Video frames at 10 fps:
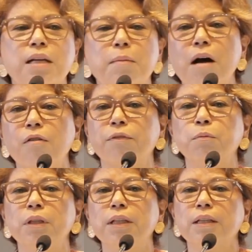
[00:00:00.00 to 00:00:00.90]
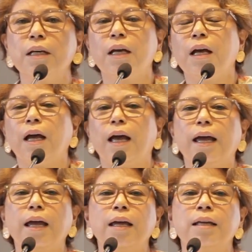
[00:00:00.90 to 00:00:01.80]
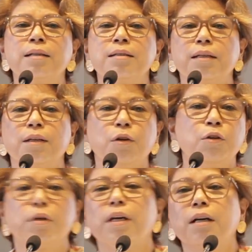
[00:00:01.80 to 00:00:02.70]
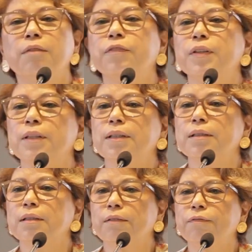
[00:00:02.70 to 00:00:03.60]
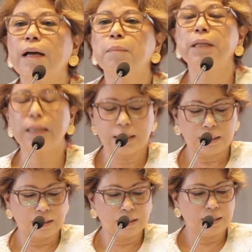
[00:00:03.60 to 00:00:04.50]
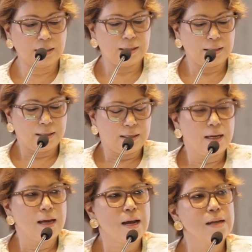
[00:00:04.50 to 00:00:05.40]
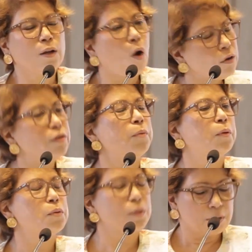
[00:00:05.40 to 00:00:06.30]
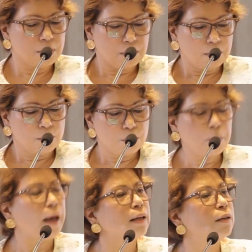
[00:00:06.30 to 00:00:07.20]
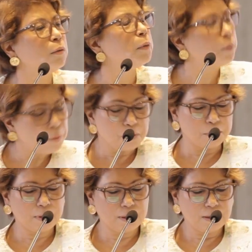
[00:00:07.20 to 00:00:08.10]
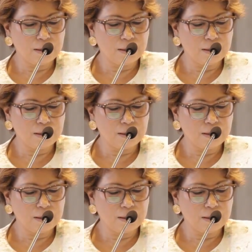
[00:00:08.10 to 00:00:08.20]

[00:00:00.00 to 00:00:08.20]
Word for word: time out from work and you're looking after the family, it contributes to economic growth.